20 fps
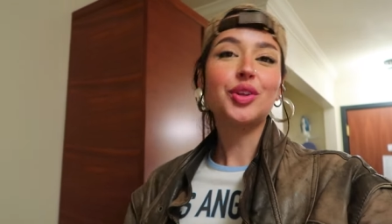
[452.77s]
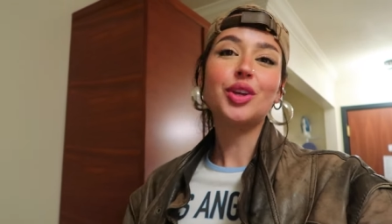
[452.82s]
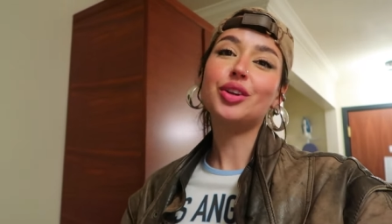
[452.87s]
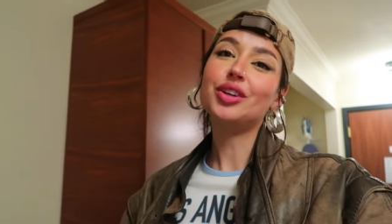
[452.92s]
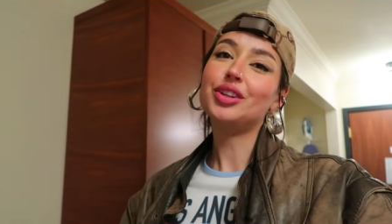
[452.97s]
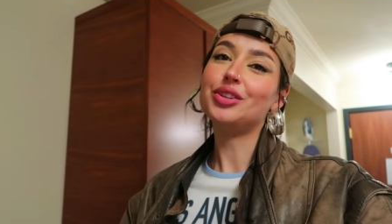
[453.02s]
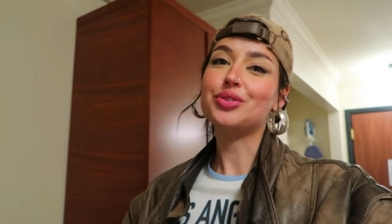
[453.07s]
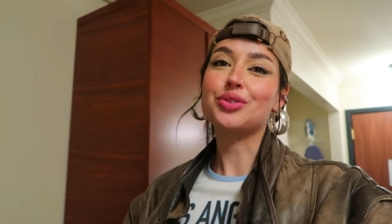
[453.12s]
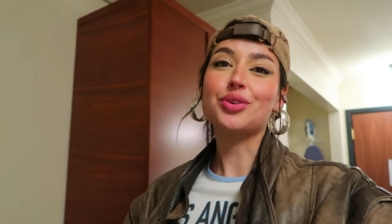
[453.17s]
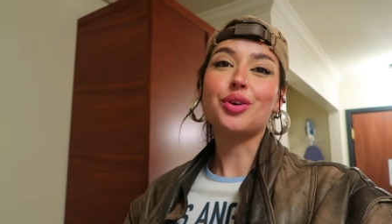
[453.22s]
you
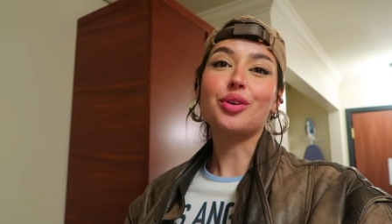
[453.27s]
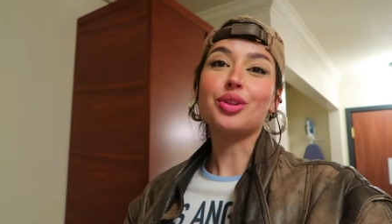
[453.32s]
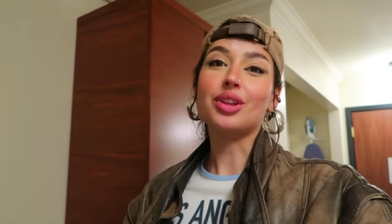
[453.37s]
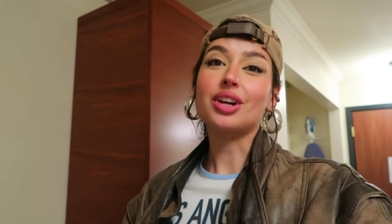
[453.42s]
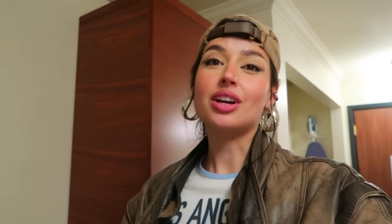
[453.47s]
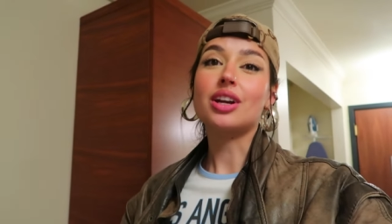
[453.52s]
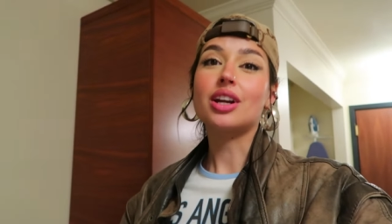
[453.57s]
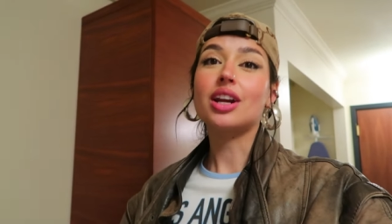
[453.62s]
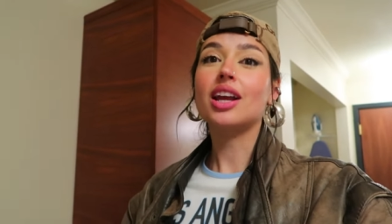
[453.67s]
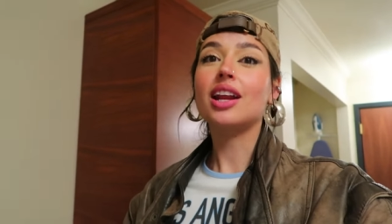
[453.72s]
need to go
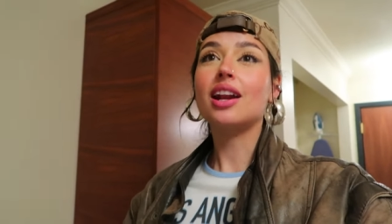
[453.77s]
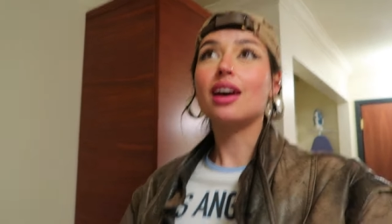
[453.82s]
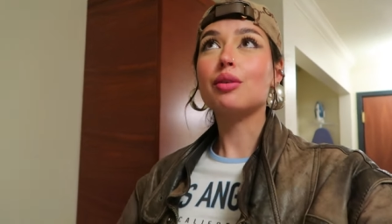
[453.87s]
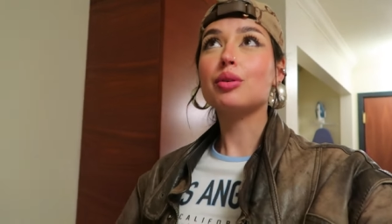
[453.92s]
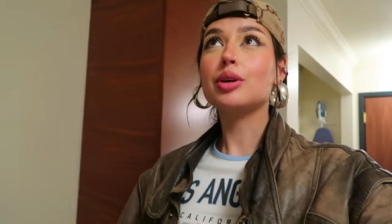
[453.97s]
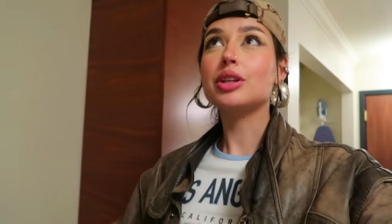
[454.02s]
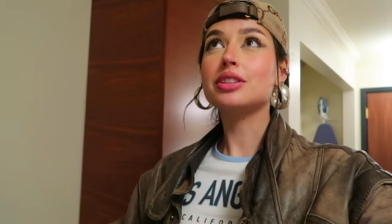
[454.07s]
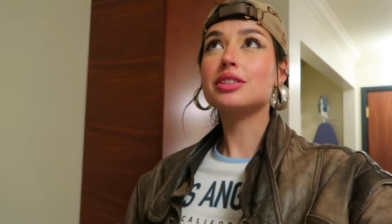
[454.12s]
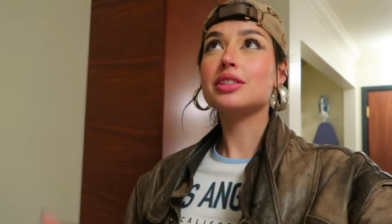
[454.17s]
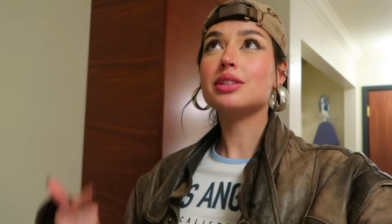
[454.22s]
there, and I
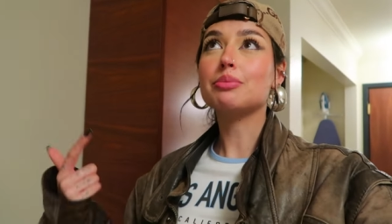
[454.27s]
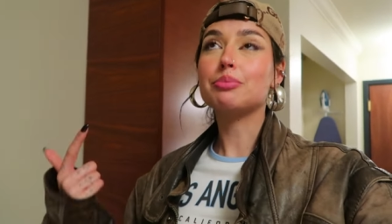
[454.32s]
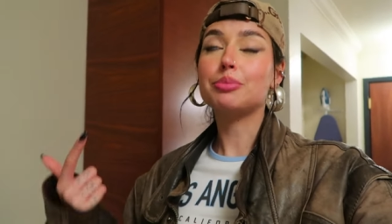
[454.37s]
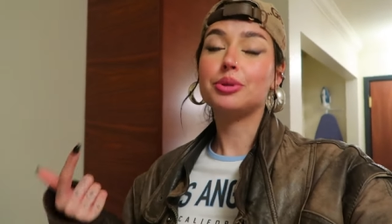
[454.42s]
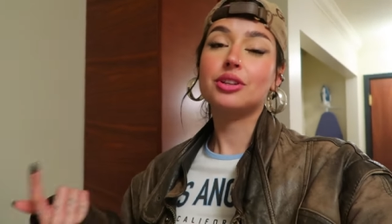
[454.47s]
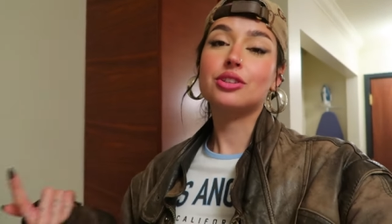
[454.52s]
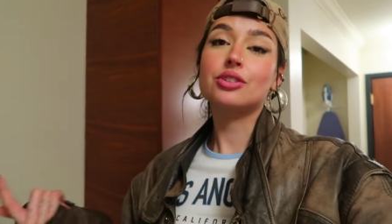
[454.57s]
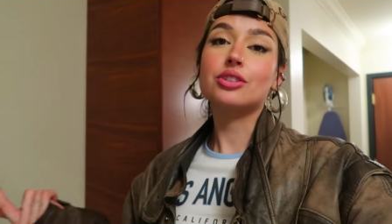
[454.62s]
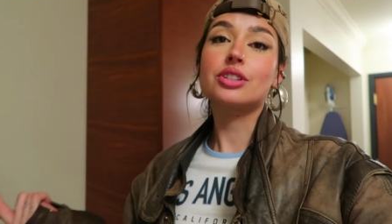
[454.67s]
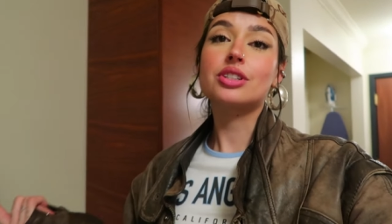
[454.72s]
wanted some
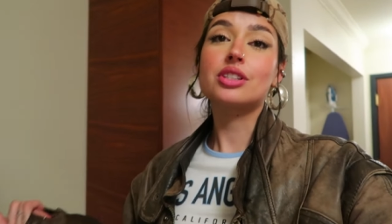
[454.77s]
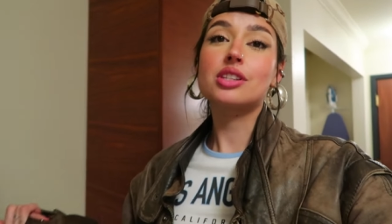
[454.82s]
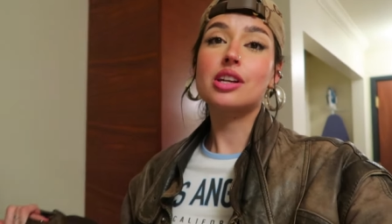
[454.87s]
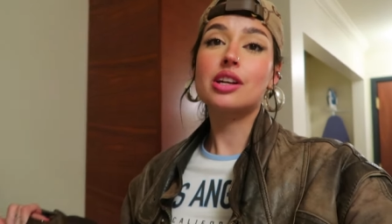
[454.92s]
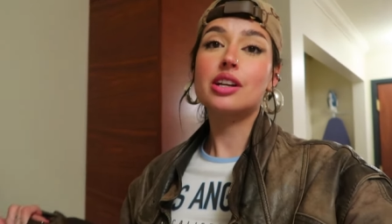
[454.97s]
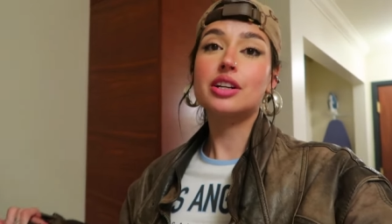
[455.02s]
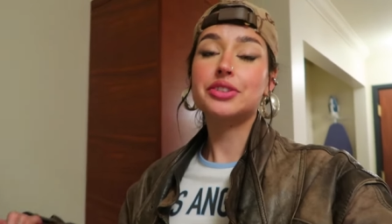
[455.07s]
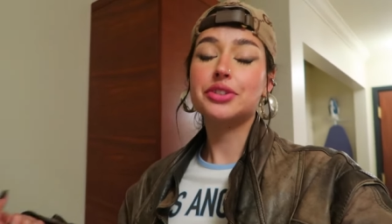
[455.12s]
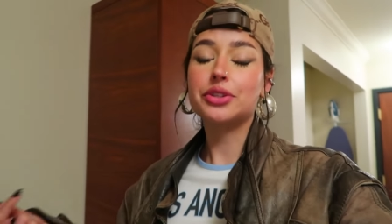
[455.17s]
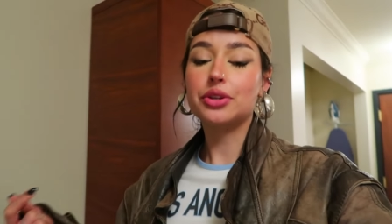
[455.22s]
pictures
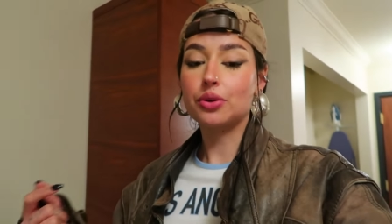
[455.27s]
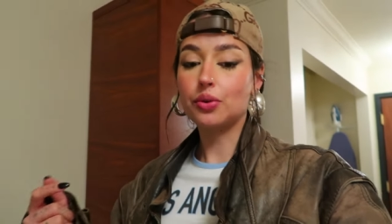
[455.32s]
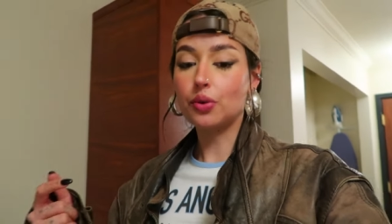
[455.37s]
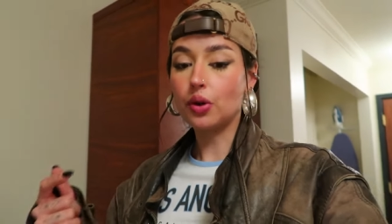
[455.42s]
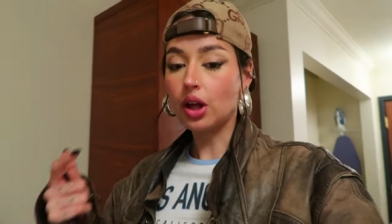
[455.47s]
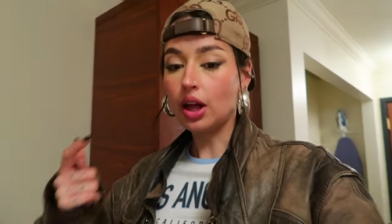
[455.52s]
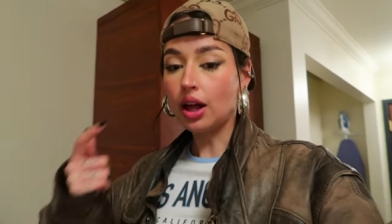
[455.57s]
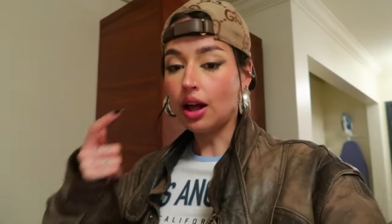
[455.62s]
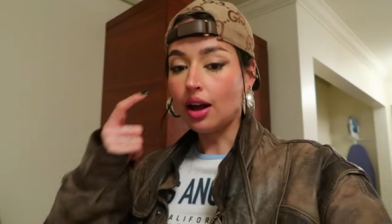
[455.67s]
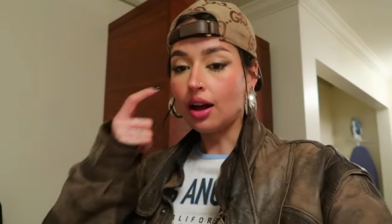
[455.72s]
there, so
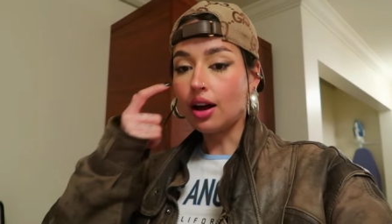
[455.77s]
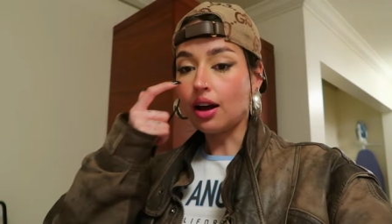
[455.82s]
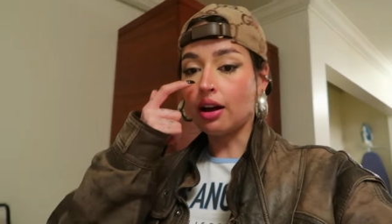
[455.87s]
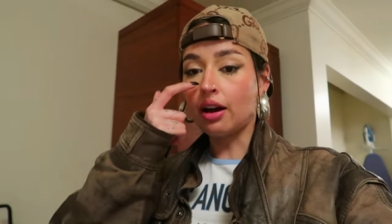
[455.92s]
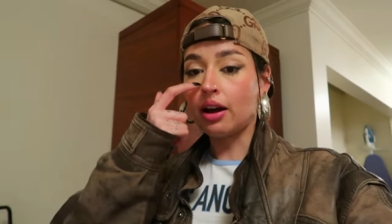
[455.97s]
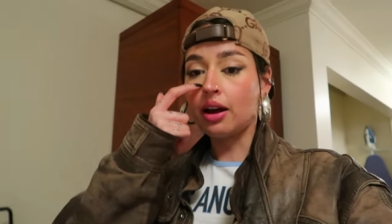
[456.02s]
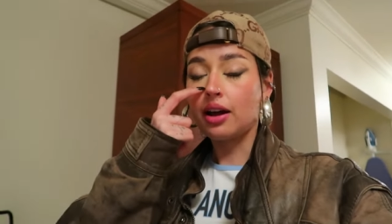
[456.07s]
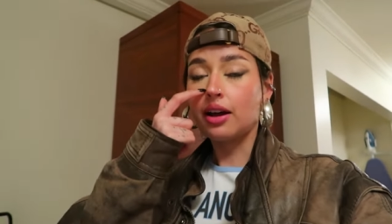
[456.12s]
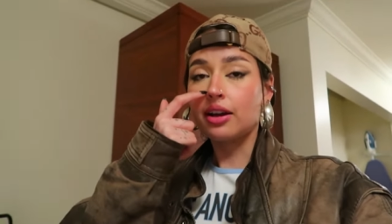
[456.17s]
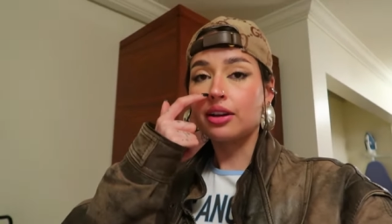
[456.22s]

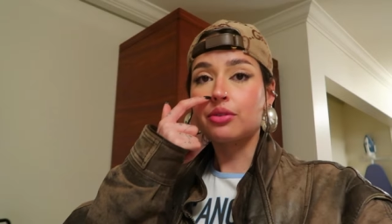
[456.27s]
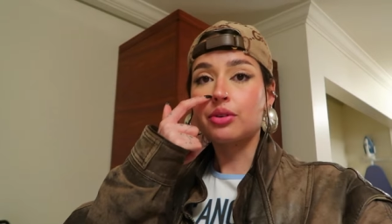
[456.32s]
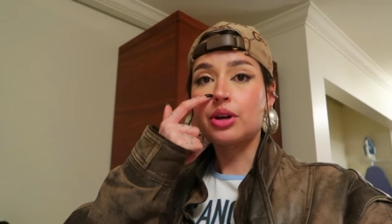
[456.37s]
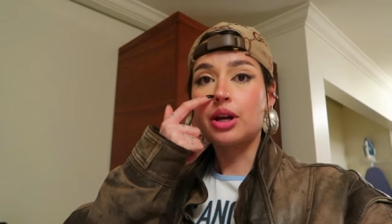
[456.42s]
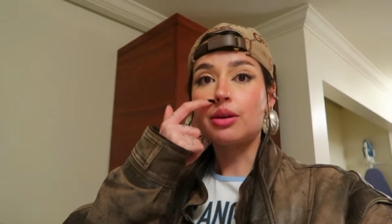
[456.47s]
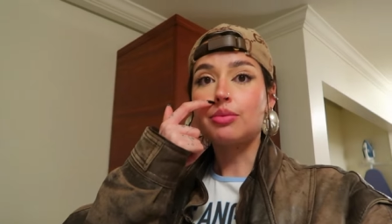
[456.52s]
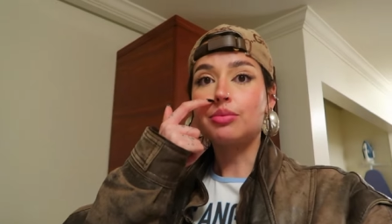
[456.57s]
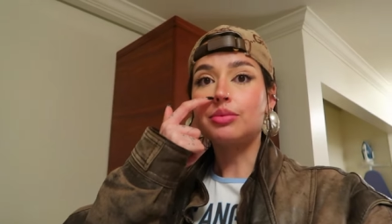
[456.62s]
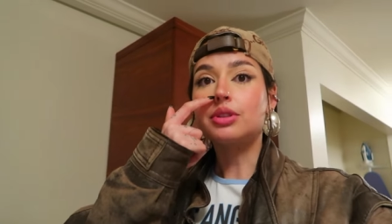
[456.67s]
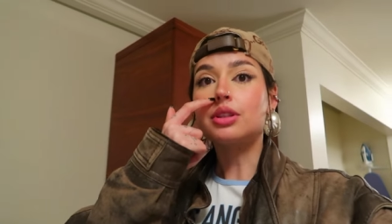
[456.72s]
I
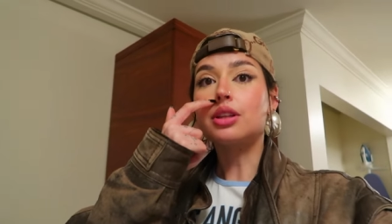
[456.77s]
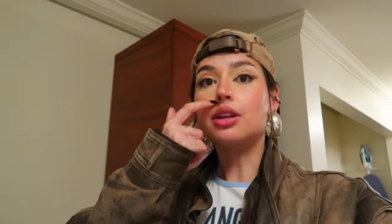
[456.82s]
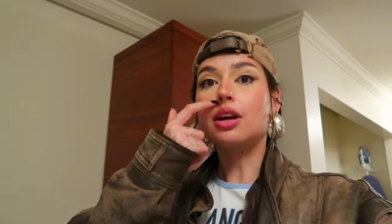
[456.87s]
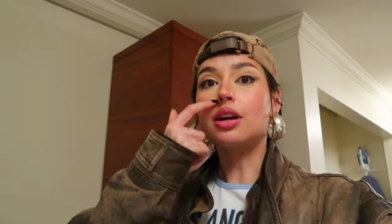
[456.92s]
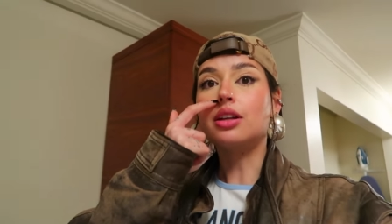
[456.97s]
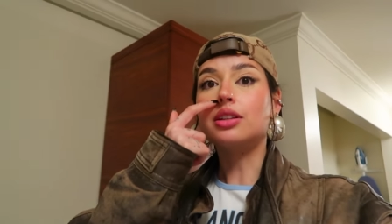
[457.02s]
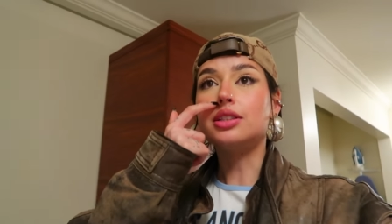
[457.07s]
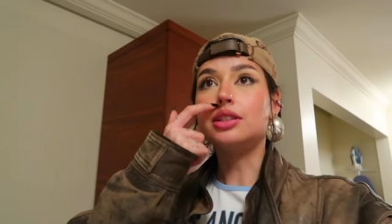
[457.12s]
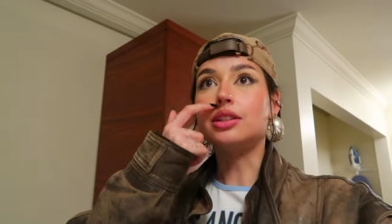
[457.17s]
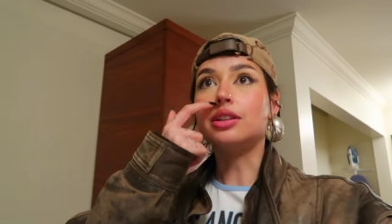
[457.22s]
grabbed
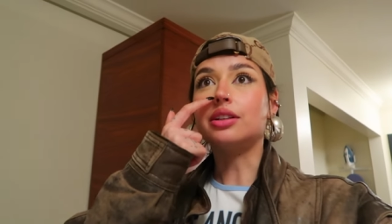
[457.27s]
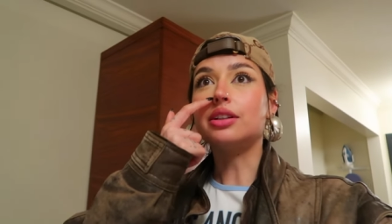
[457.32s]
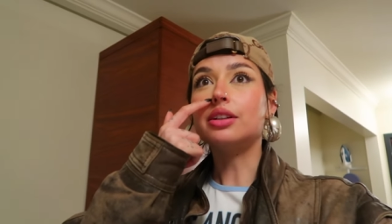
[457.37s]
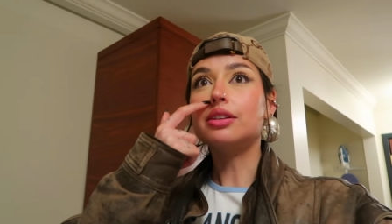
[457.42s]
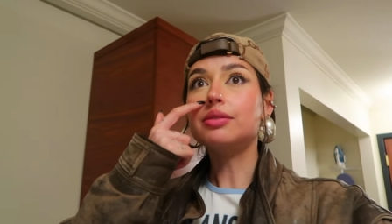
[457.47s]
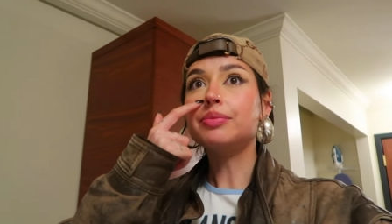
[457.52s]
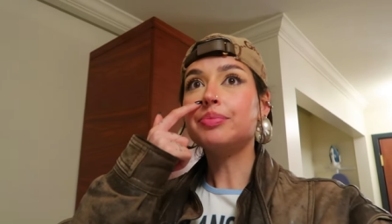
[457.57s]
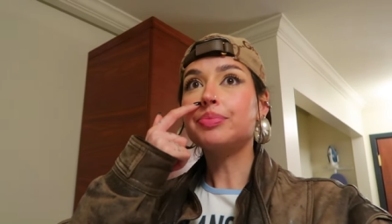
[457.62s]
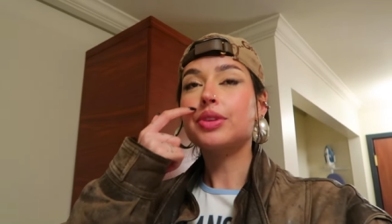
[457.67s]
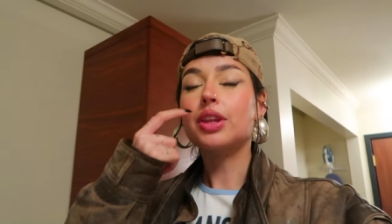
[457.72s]
a
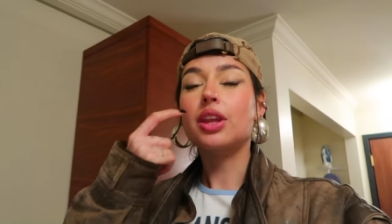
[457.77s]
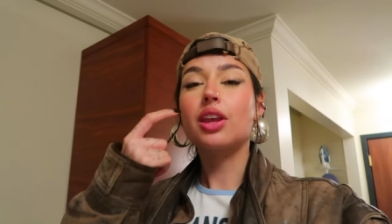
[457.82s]
dinner.